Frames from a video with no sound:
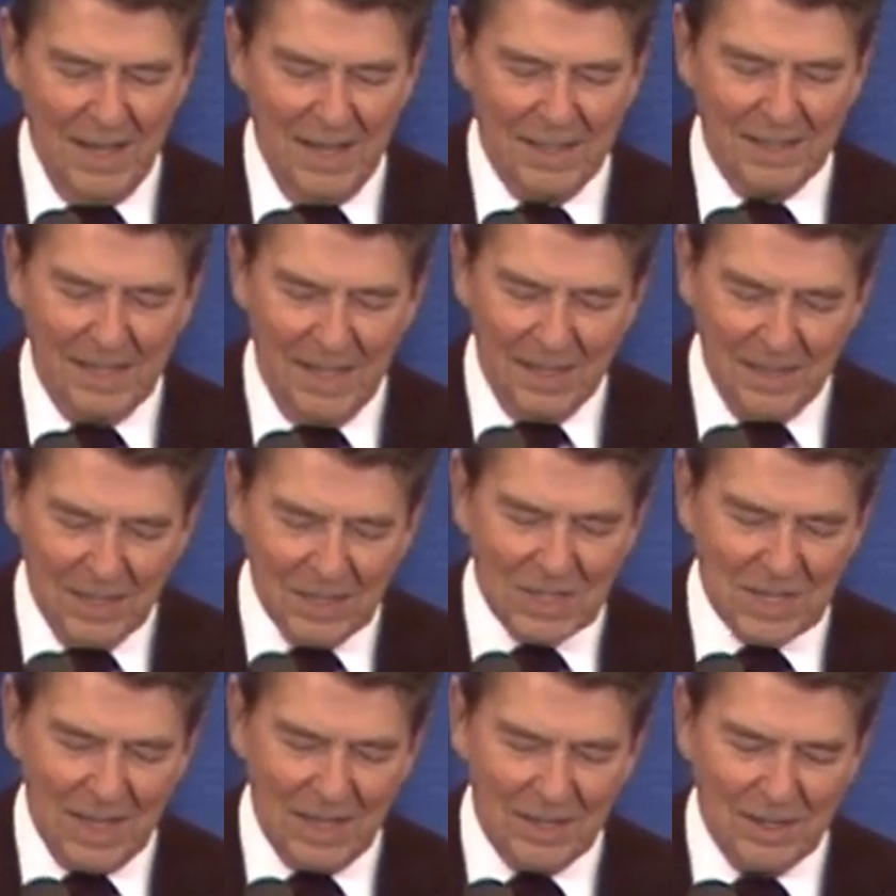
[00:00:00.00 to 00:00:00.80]
And then the
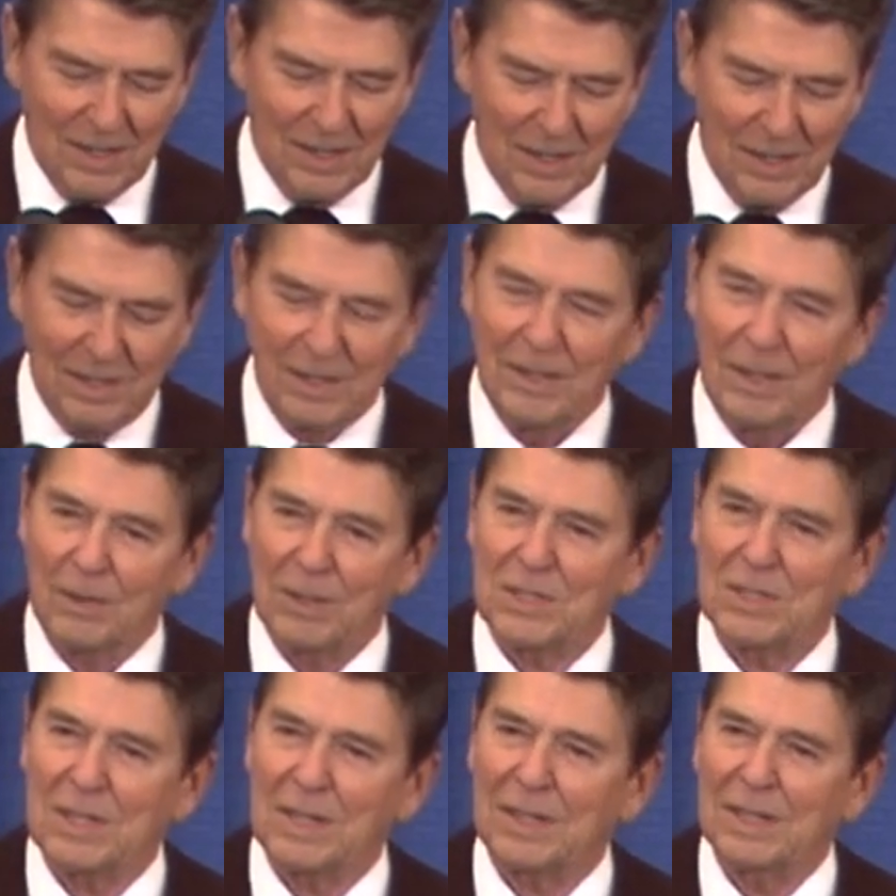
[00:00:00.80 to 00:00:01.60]
Southerner
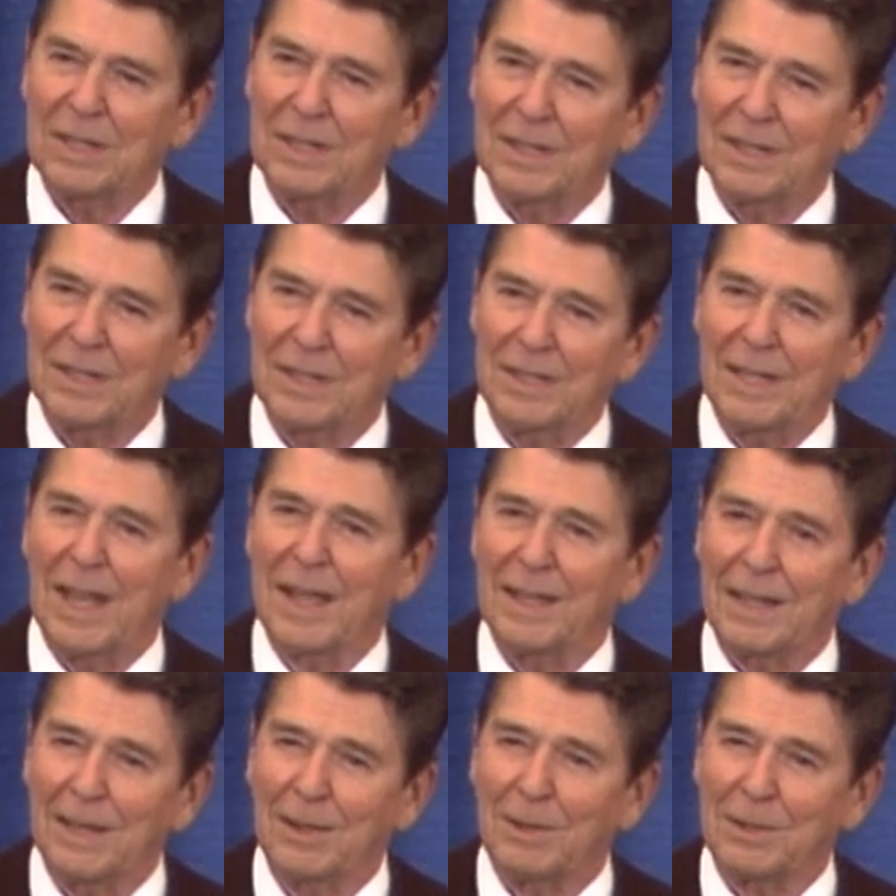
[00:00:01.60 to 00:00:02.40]
noticed that the
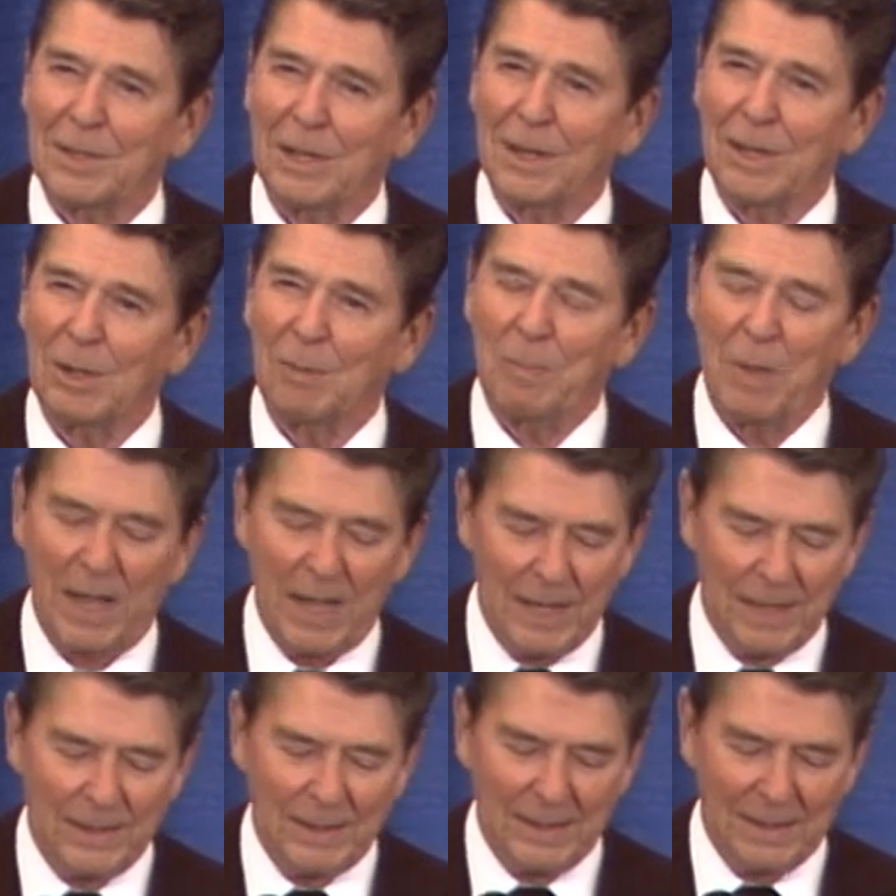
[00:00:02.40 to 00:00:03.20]
Yankee looked a little
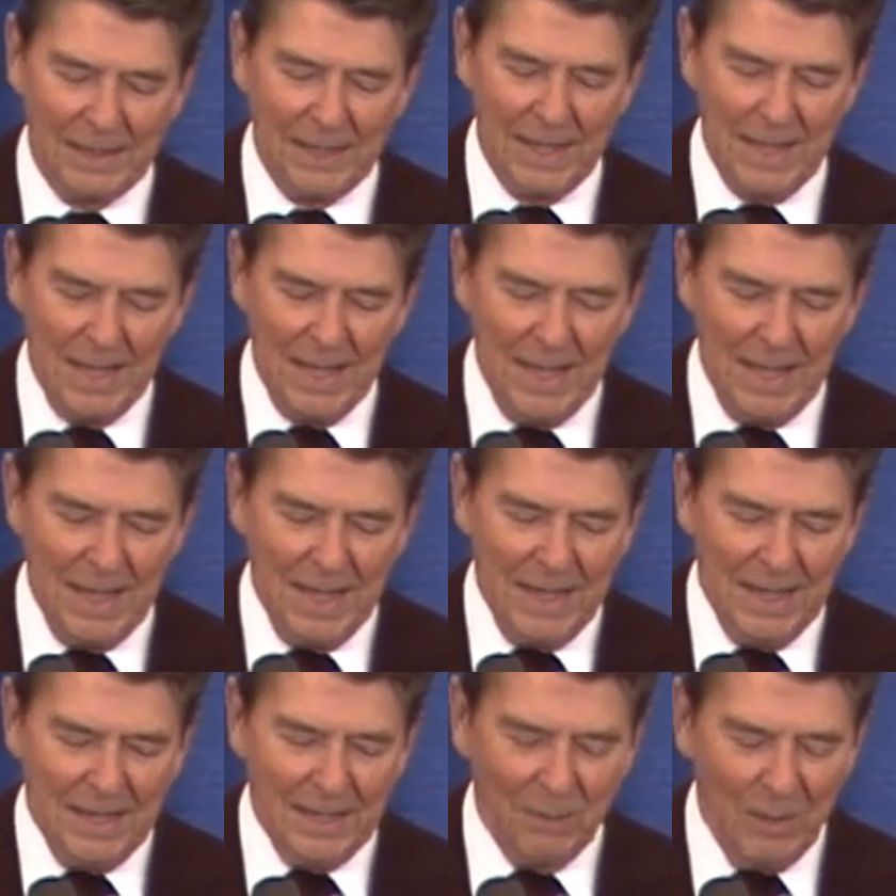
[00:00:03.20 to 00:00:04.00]
pale,
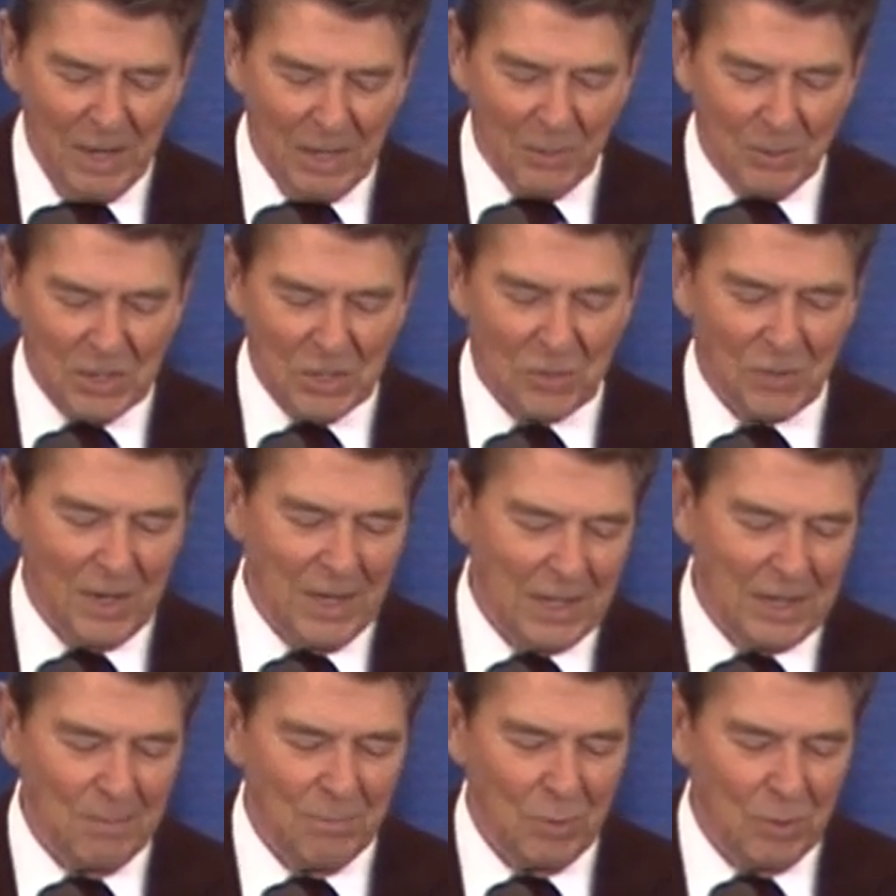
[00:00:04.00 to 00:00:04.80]
went to his
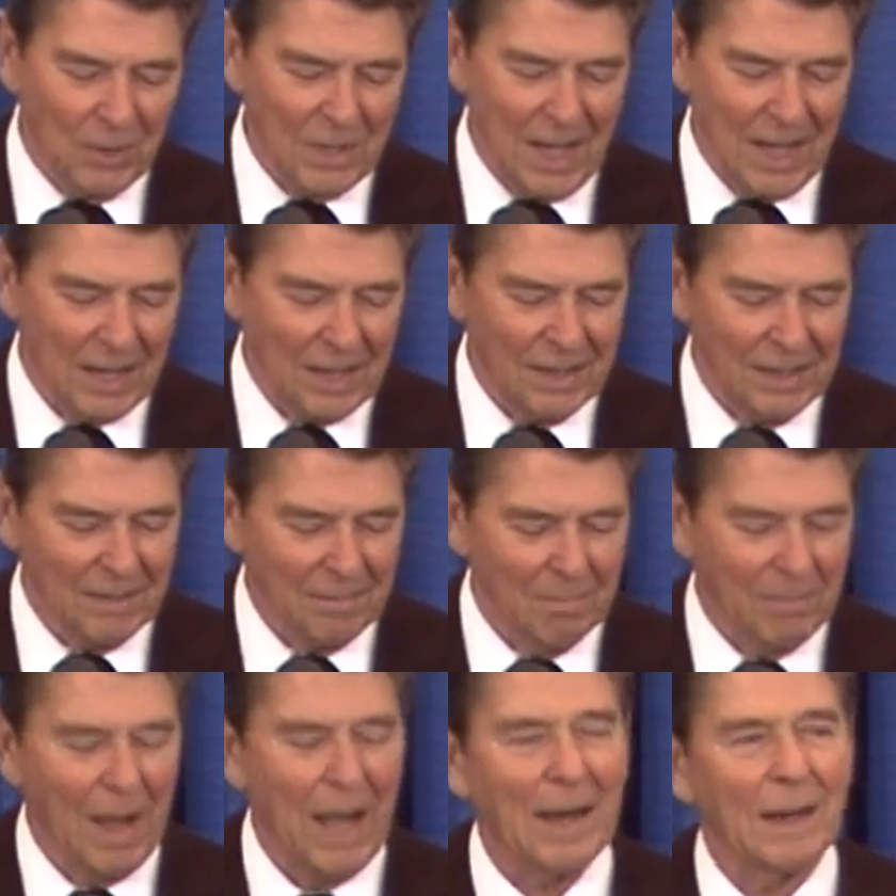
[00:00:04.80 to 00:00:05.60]
trunk and pulled out a
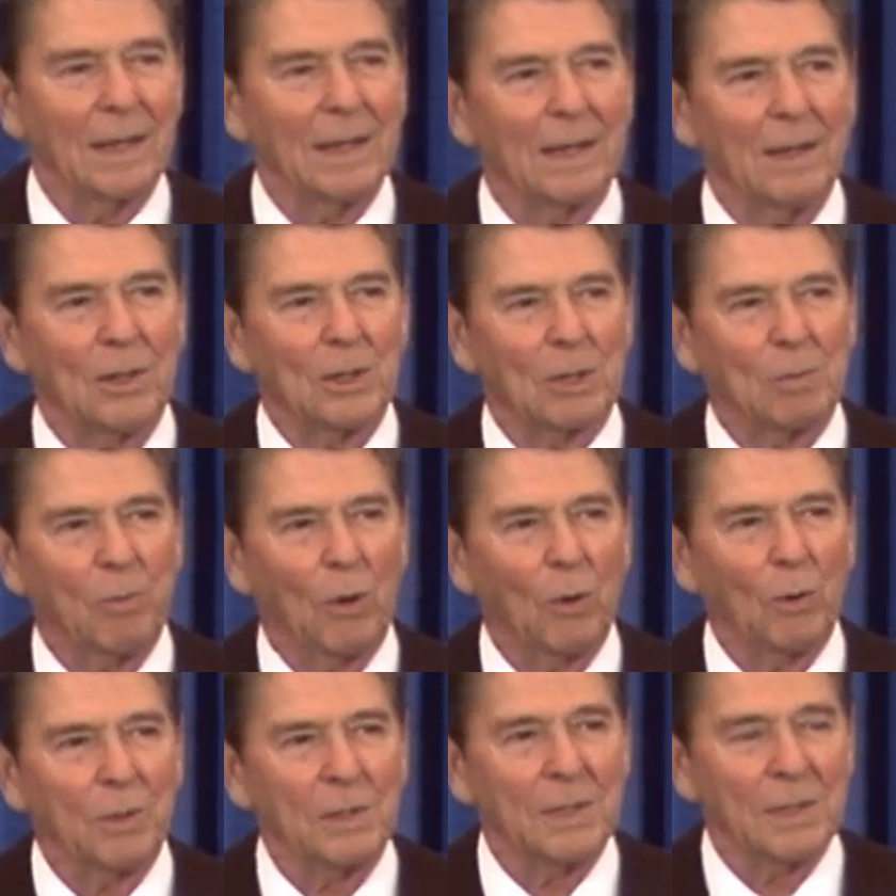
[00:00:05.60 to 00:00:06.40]
bottle that looked
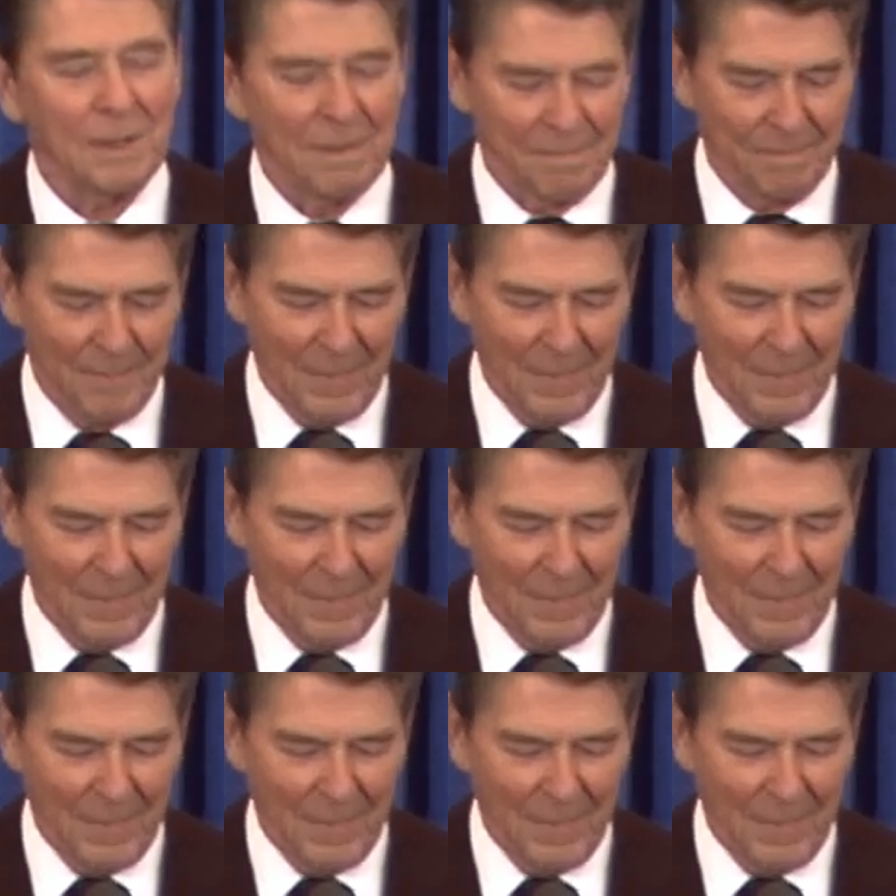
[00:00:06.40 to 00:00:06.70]
potent,